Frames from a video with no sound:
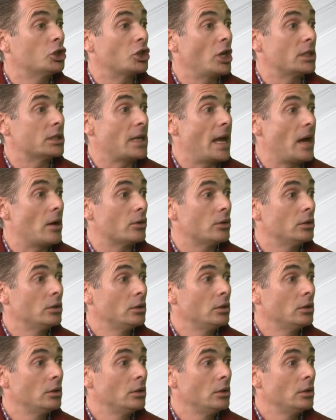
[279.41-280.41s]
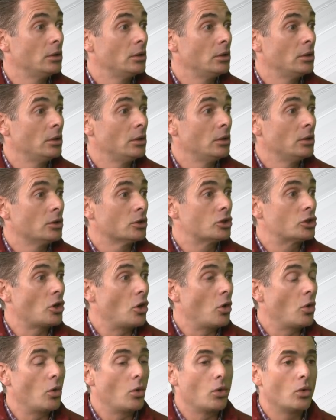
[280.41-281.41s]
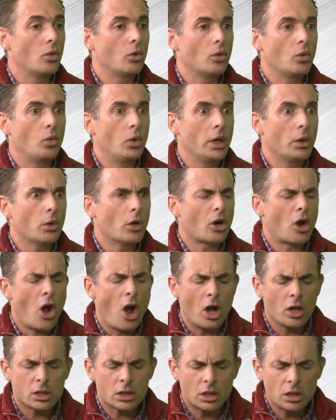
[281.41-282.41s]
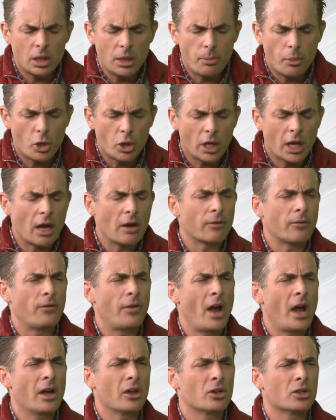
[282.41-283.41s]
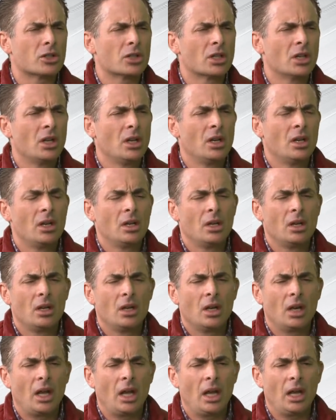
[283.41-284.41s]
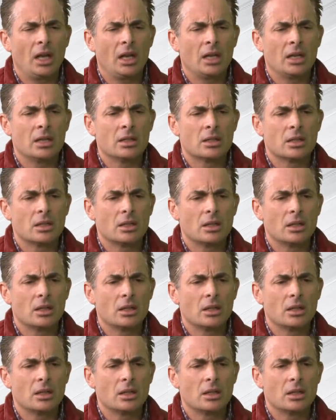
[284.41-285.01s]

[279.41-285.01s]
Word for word: shut down." So we were constantly putting out fires. Yeah. And,